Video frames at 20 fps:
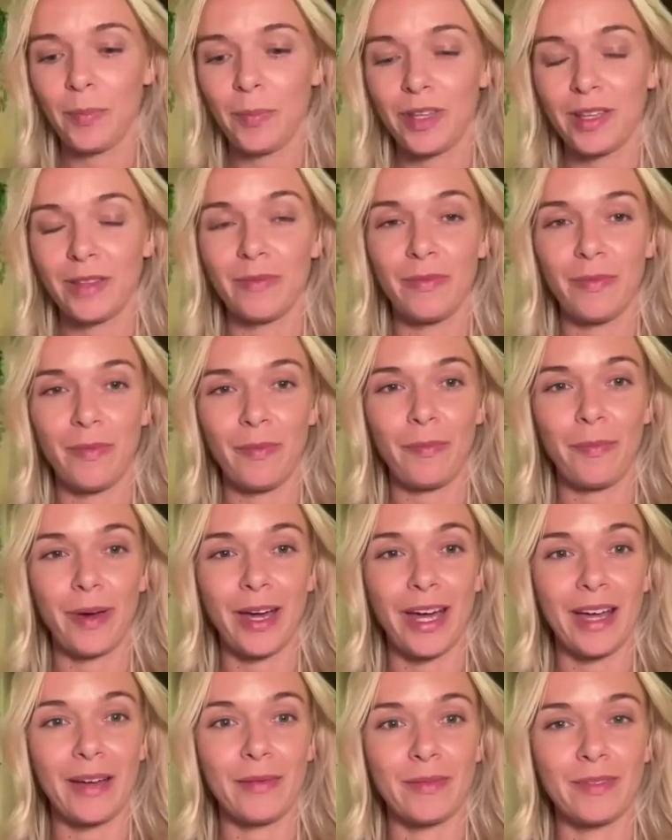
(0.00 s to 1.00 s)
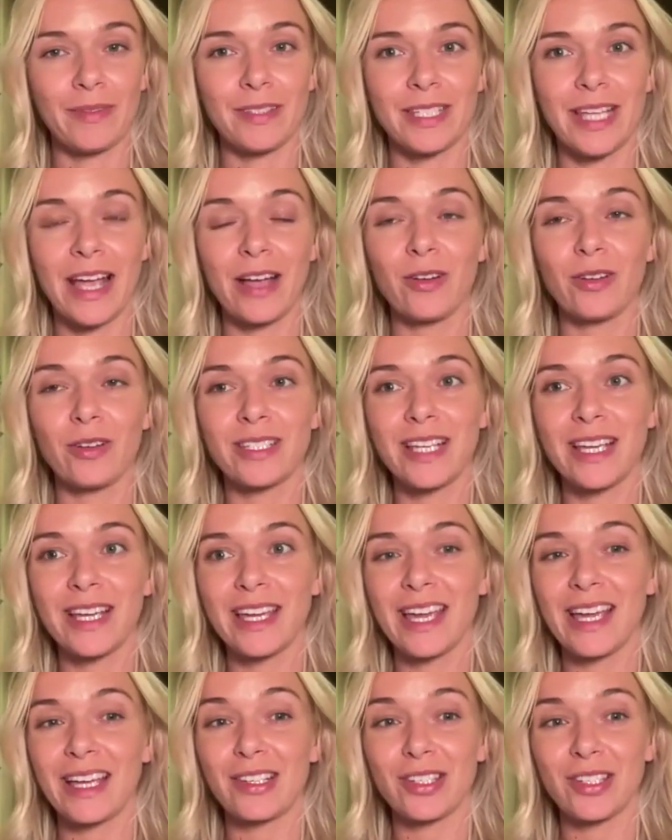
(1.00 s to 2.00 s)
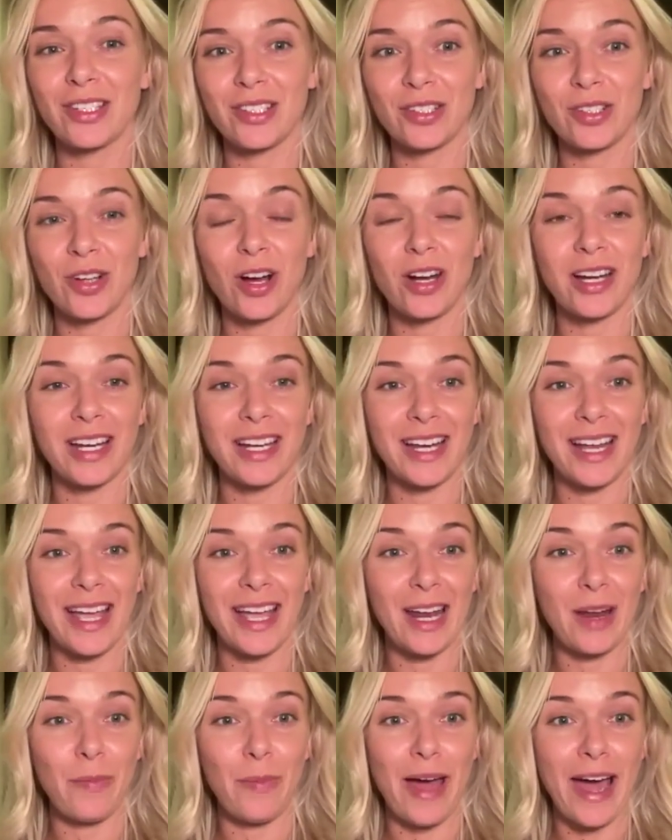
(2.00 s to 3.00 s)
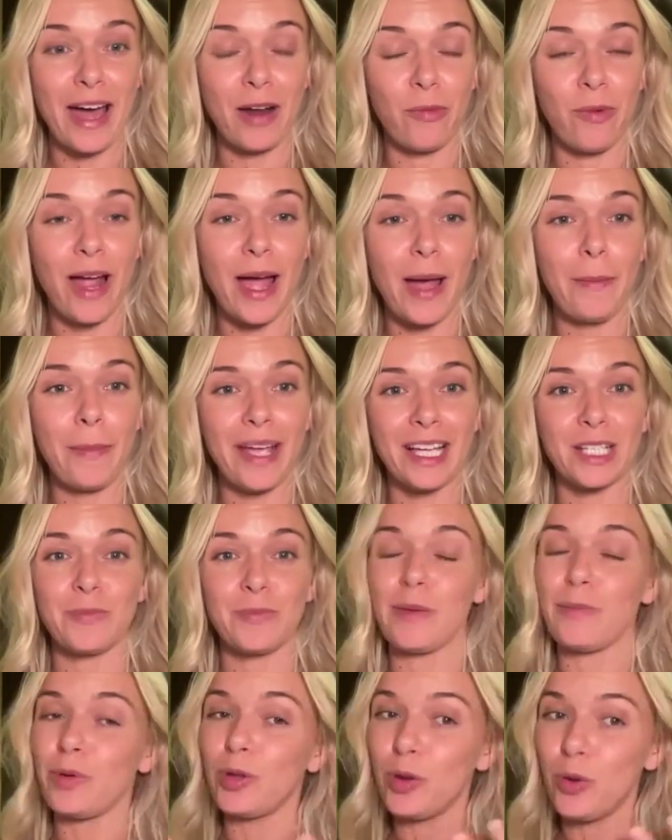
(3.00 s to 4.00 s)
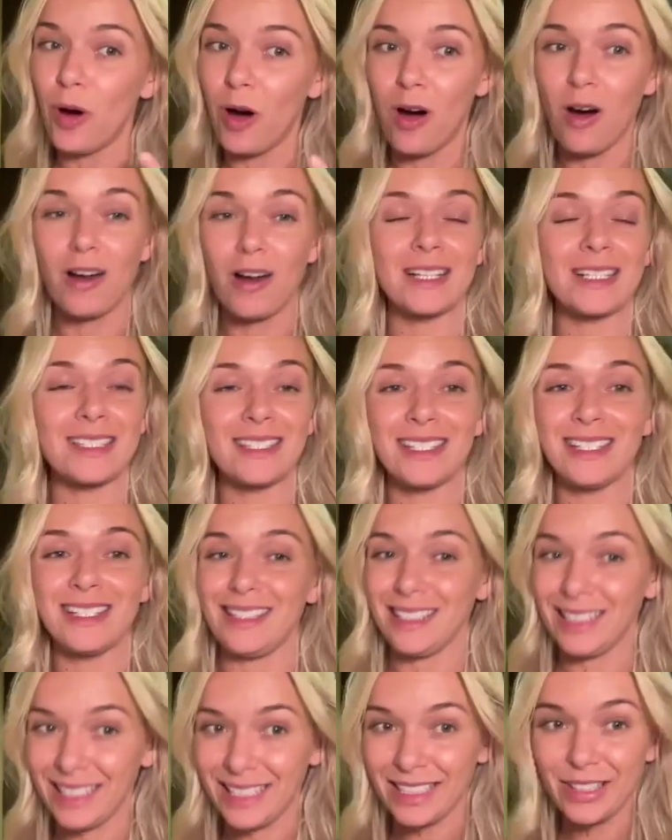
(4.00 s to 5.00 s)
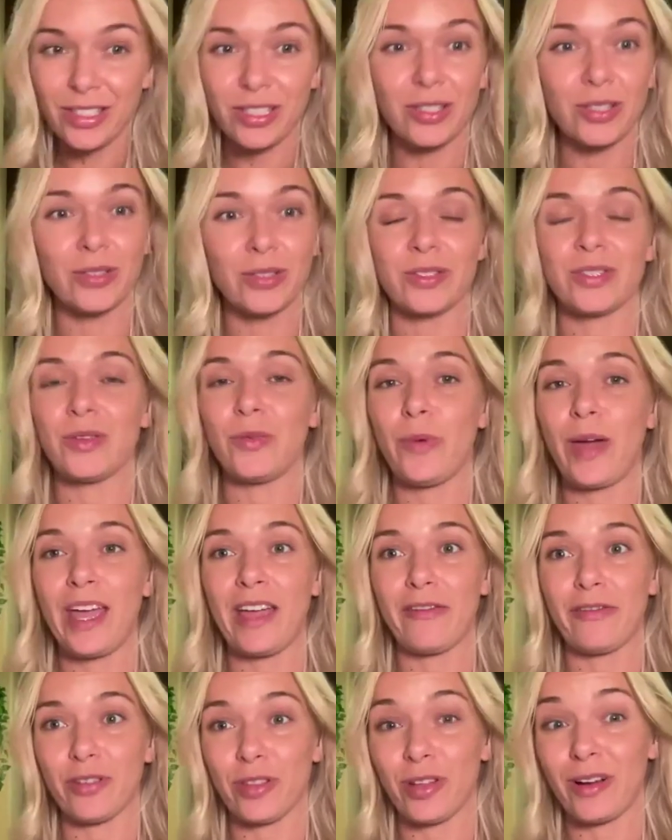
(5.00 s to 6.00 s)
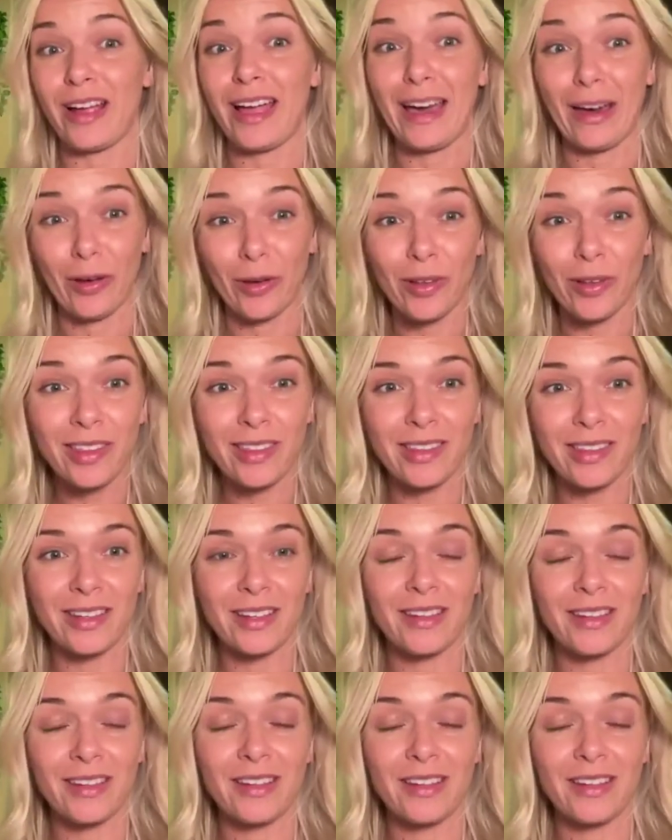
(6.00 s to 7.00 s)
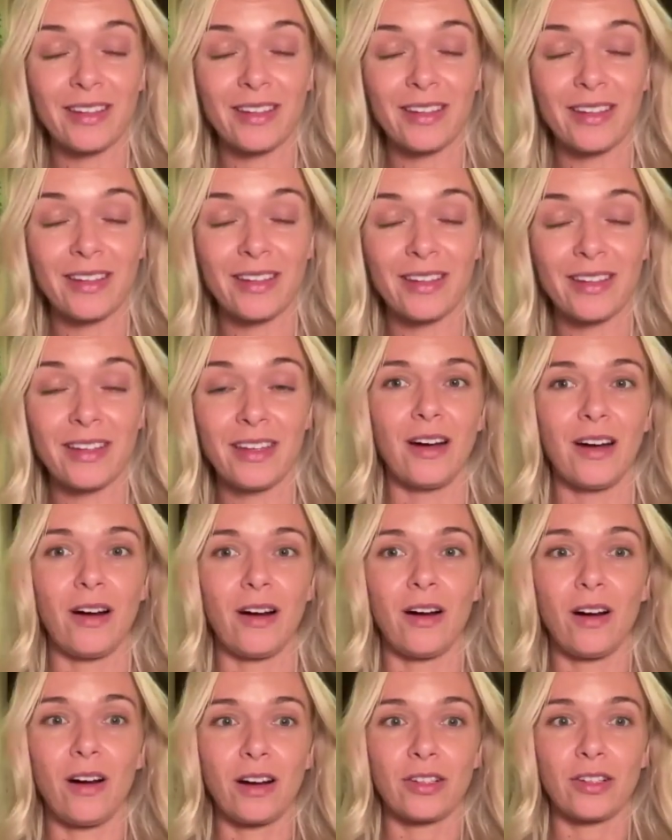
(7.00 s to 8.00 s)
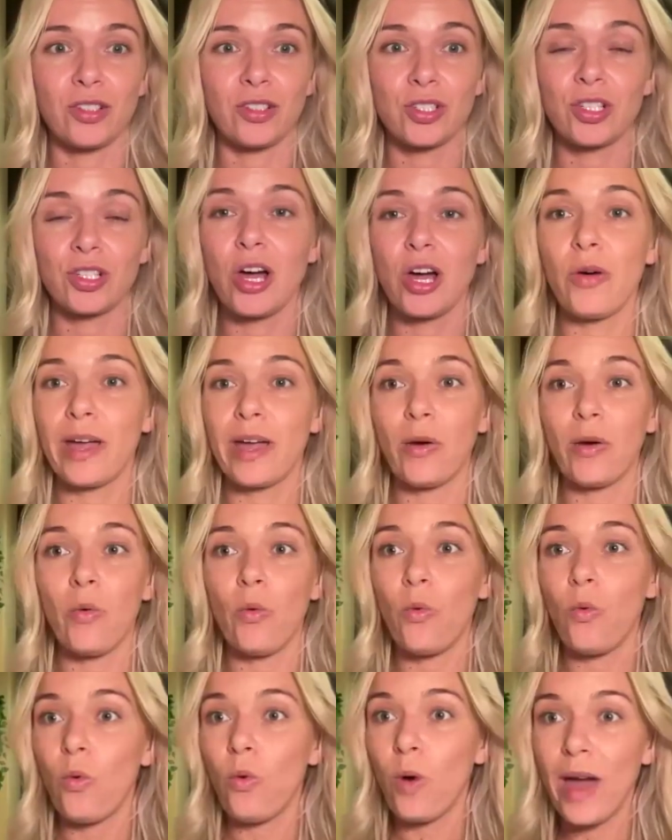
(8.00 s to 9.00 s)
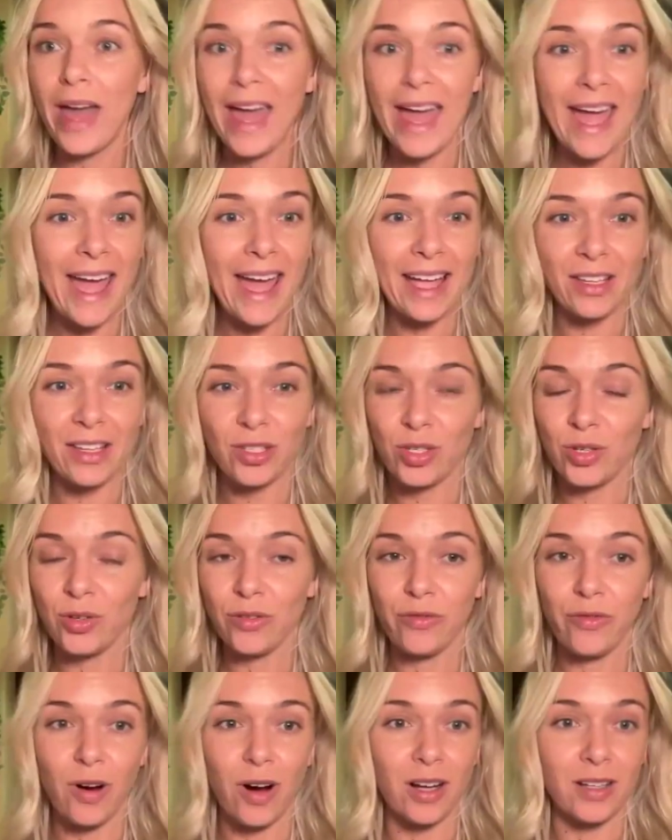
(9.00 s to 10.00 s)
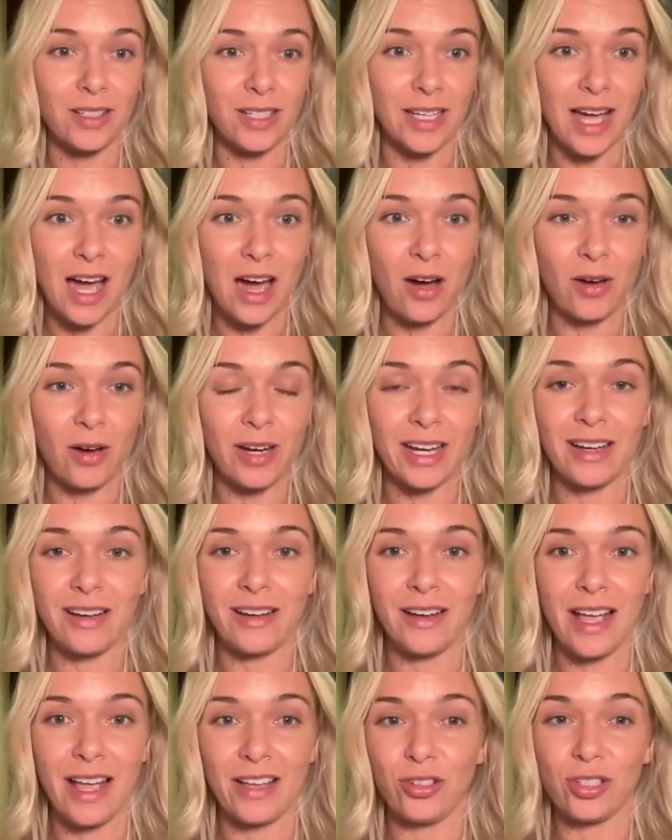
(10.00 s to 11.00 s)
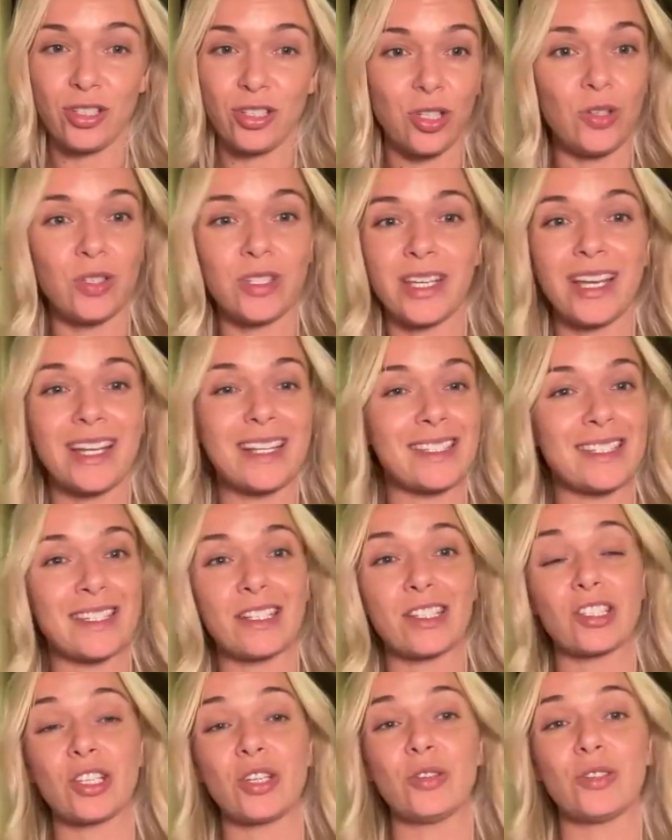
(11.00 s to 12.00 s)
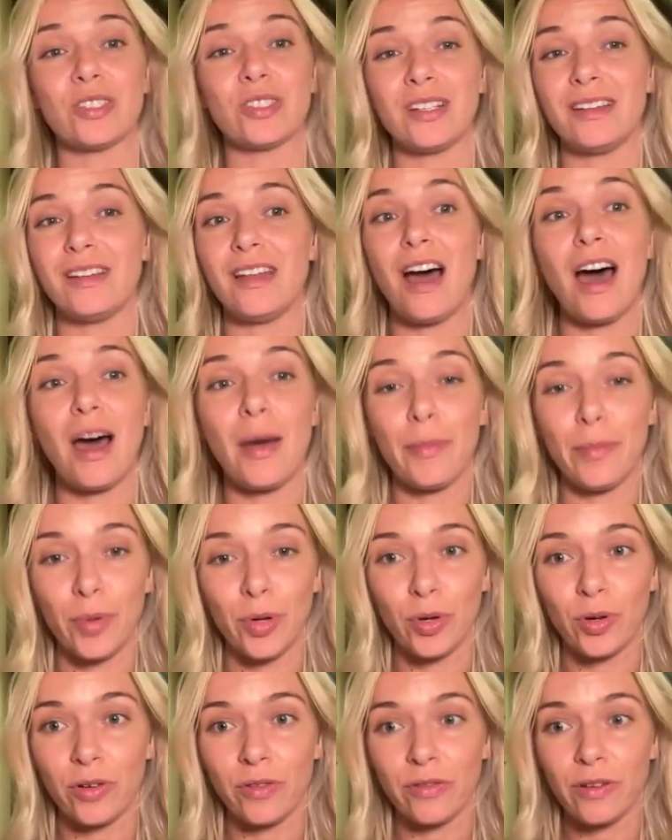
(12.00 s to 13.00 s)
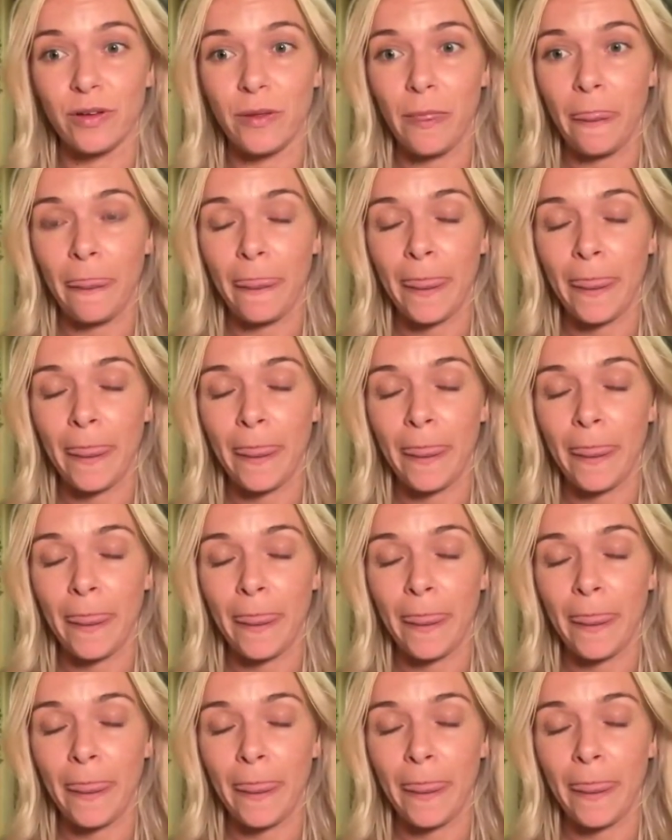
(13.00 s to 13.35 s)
But cycle syncing is starting to get a bad rep because people who honestly need to lose the weight for their health are slowing way too far down and just using it as an excuse to not move.